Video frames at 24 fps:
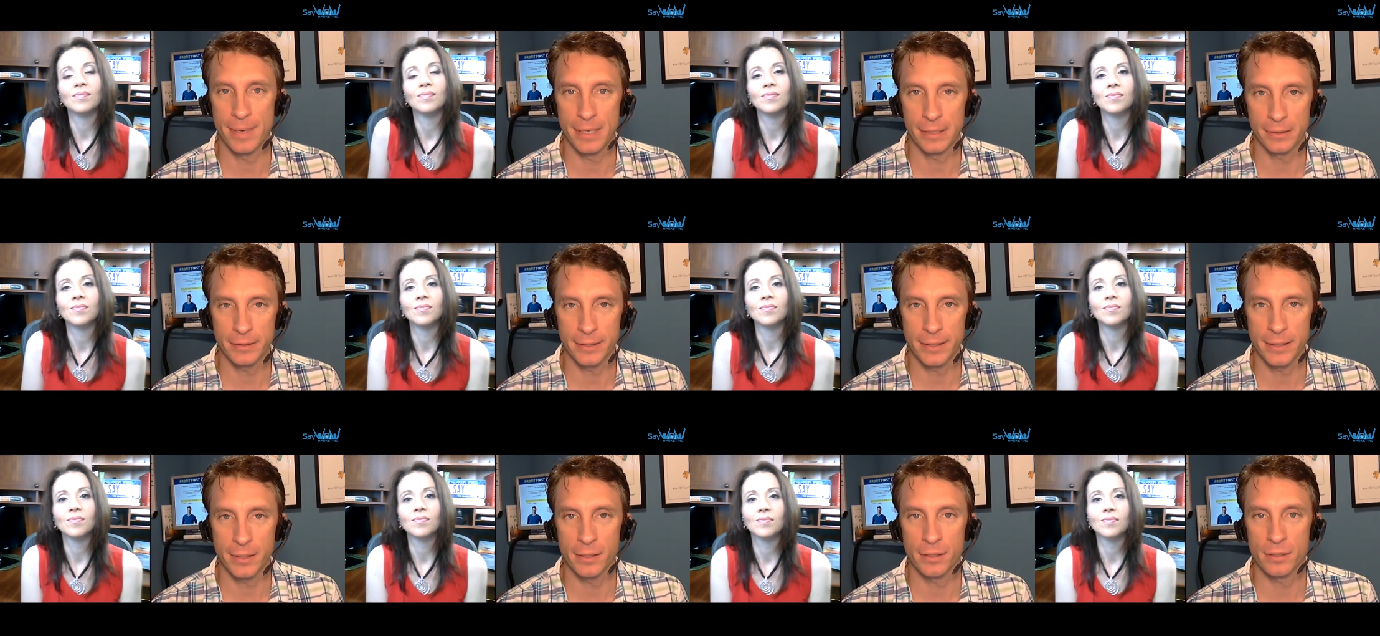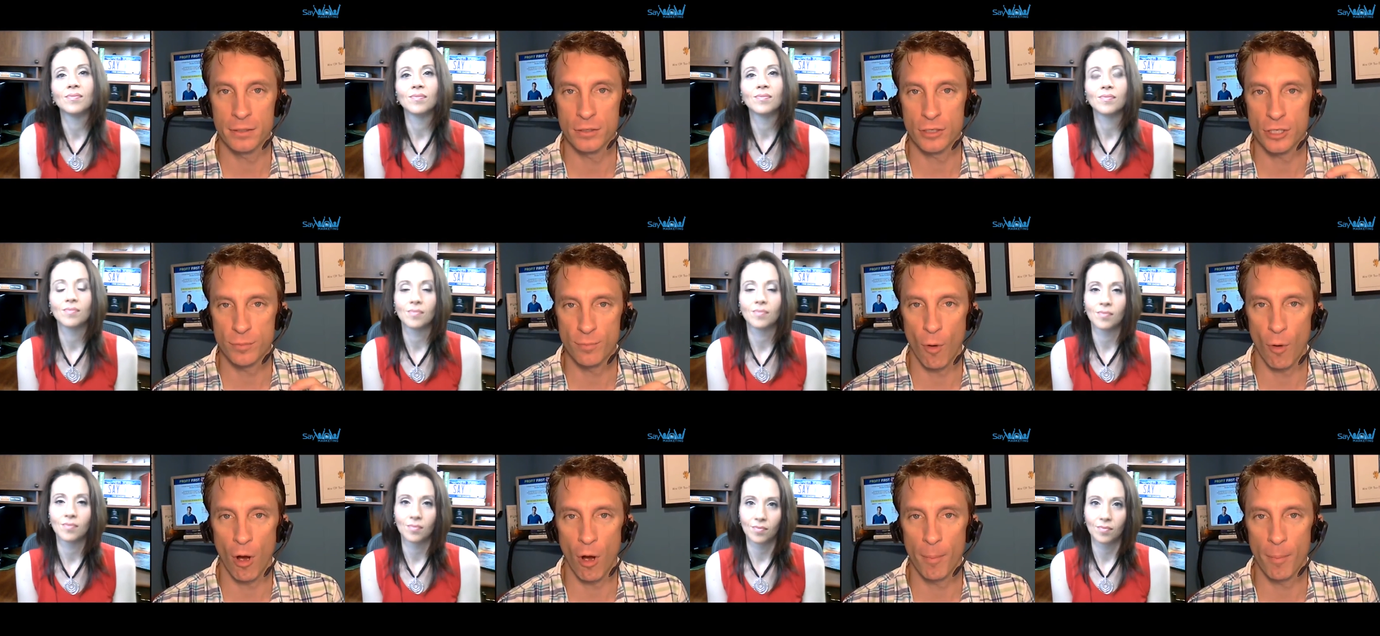Speaker 1: million
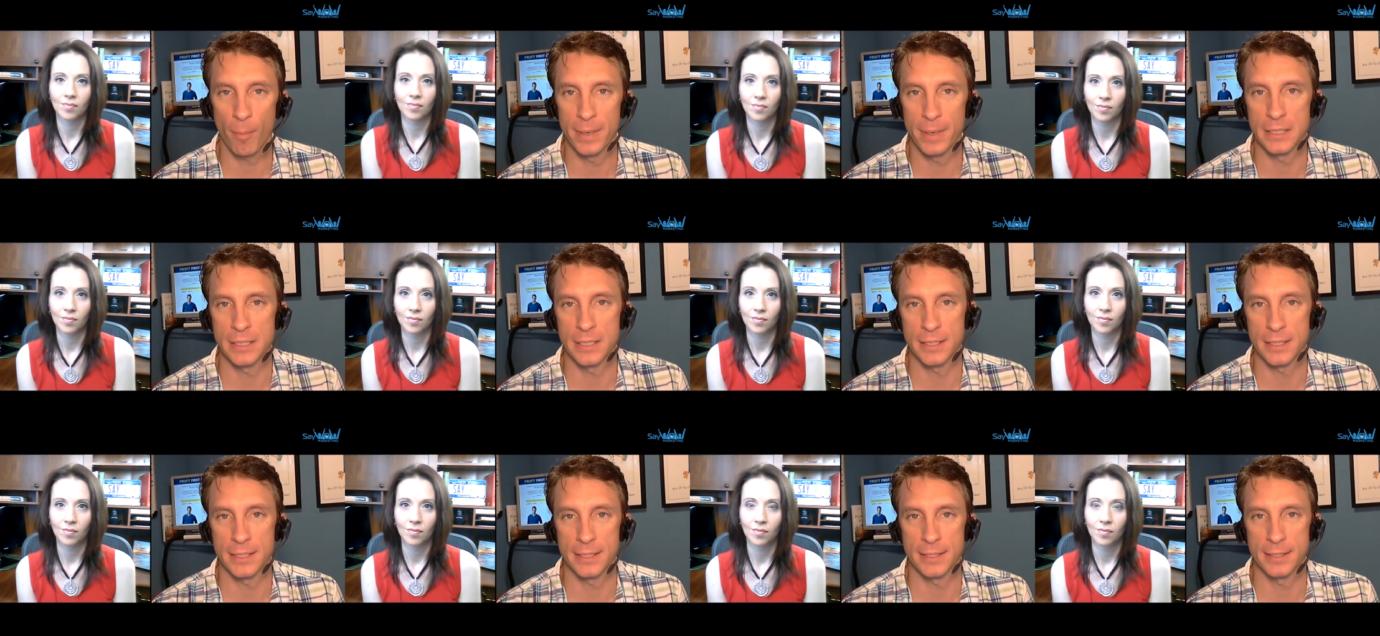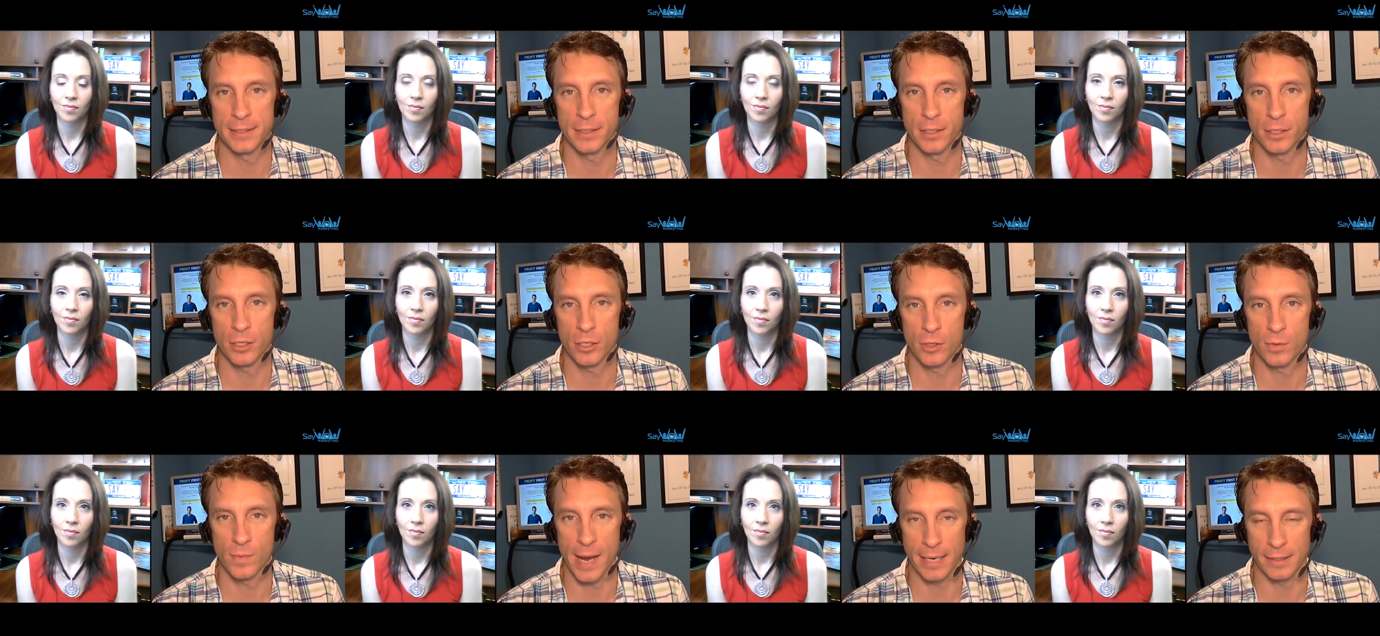small businesses in the
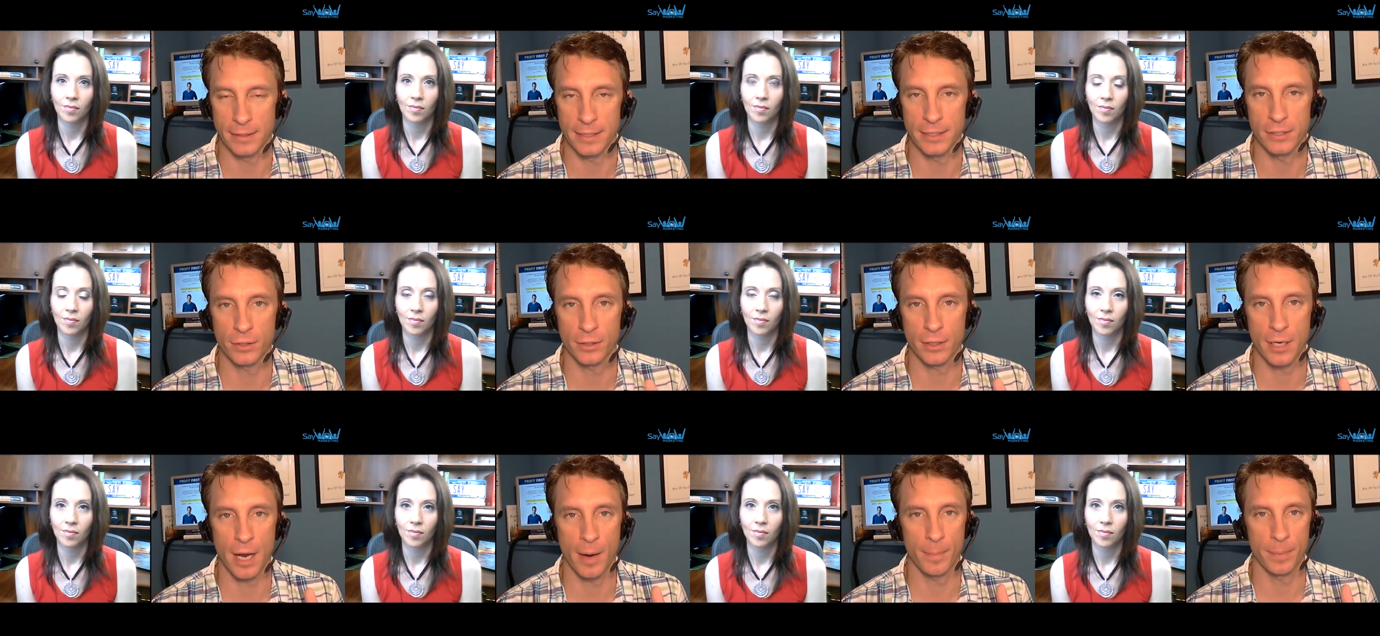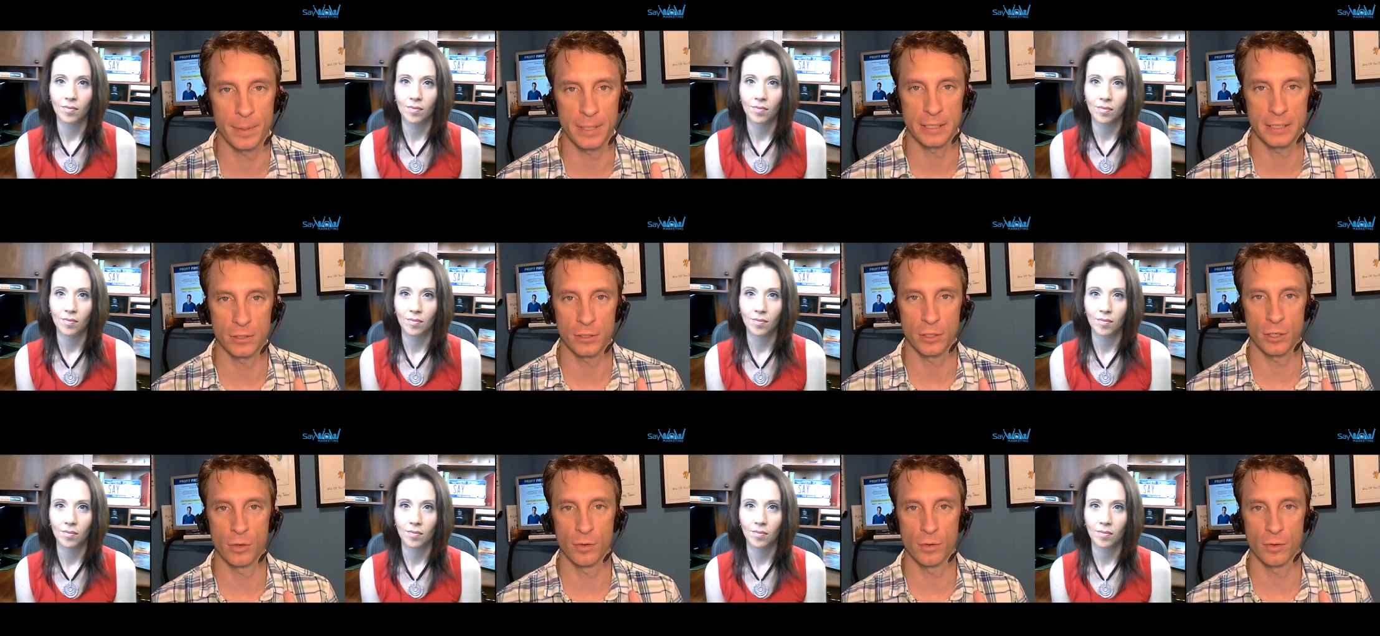U.S. These are companies